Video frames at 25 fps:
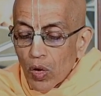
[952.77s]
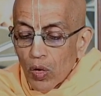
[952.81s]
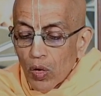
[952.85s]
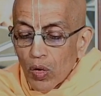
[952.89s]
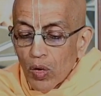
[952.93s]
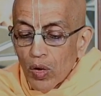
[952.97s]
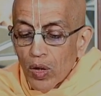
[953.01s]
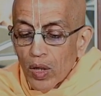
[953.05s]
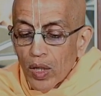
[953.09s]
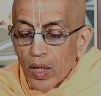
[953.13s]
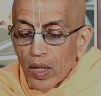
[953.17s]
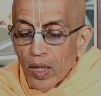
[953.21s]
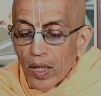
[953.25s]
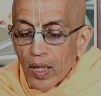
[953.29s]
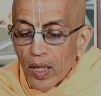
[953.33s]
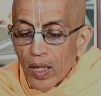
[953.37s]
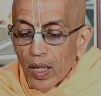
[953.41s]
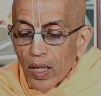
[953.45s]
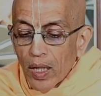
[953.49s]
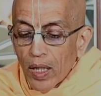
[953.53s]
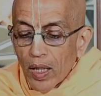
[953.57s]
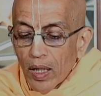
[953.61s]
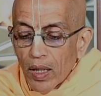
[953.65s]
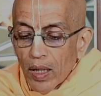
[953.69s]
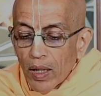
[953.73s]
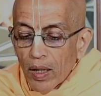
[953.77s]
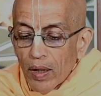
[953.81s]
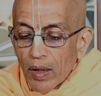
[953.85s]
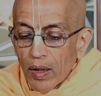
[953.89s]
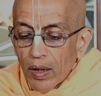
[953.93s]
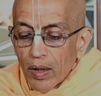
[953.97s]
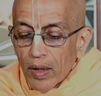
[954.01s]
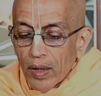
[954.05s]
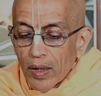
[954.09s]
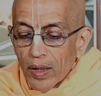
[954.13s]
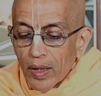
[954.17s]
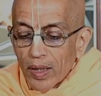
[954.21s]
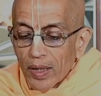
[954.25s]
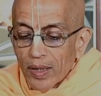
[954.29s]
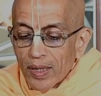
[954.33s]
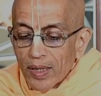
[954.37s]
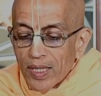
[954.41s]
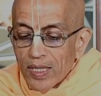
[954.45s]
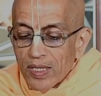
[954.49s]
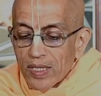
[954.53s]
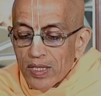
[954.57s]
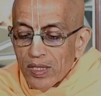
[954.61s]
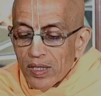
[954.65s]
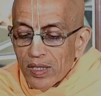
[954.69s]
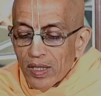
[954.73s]
So, uh,
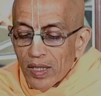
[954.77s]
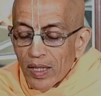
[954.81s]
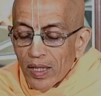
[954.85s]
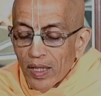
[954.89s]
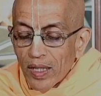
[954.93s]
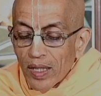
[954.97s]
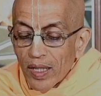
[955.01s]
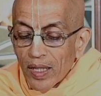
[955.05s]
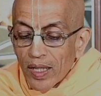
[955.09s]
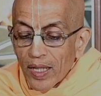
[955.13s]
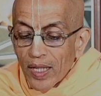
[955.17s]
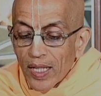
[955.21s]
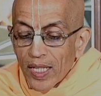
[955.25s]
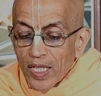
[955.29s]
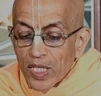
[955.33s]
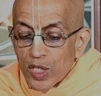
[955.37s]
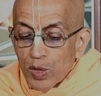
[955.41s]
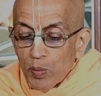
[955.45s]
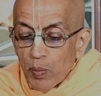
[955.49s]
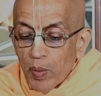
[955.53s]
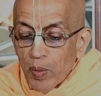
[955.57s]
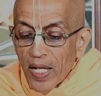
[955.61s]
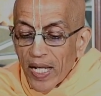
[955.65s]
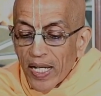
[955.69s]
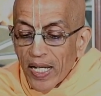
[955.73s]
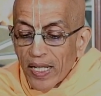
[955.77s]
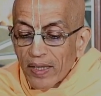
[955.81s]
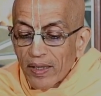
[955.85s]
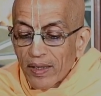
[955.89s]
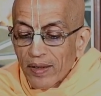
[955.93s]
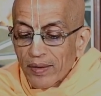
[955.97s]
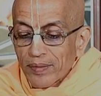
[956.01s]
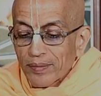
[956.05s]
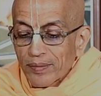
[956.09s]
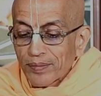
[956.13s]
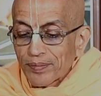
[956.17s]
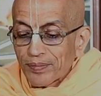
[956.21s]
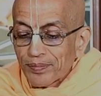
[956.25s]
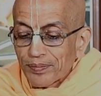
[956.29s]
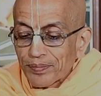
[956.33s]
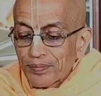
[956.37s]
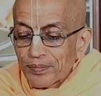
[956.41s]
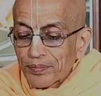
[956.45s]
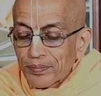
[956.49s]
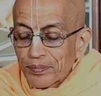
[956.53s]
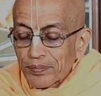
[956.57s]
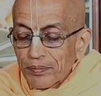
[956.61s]
it is explained